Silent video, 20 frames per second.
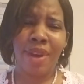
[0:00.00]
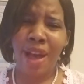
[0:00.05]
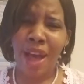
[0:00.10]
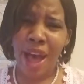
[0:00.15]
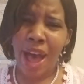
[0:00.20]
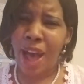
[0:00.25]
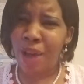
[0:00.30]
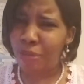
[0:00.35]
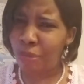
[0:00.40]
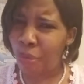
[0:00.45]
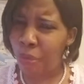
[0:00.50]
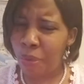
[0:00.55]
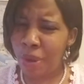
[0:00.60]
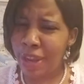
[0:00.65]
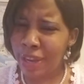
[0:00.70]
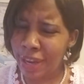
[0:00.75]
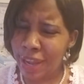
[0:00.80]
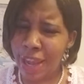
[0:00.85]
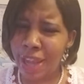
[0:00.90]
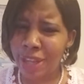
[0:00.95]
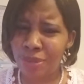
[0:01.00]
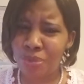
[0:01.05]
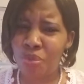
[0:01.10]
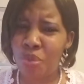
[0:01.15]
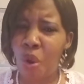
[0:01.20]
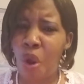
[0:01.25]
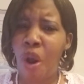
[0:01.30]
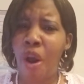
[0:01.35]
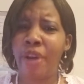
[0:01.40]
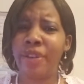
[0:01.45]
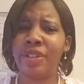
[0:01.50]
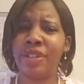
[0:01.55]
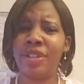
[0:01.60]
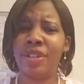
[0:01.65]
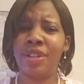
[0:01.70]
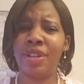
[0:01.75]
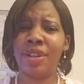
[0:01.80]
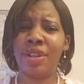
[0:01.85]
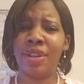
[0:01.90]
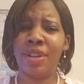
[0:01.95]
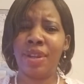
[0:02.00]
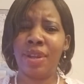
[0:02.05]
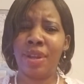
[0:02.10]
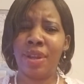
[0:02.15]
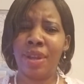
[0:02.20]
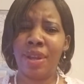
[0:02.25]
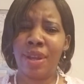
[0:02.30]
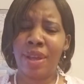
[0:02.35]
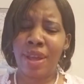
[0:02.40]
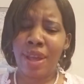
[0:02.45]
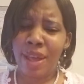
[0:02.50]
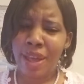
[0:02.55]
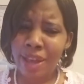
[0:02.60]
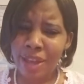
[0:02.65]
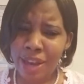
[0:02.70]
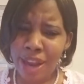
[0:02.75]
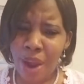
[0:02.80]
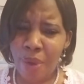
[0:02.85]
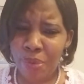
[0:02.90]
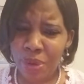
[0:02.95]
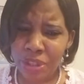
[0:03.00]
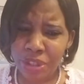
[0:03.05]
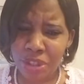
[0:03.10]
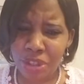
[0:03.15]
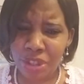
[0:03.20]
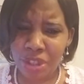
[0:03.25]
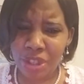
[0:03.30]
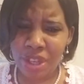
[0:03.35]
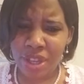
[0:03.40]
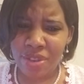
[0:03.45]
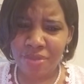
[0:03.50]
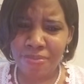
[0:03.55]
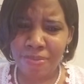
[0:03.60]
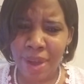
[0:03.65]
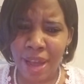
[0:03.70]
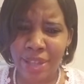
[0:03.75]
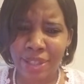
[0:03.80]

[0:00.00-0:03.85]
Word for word: I went and washed, and I received my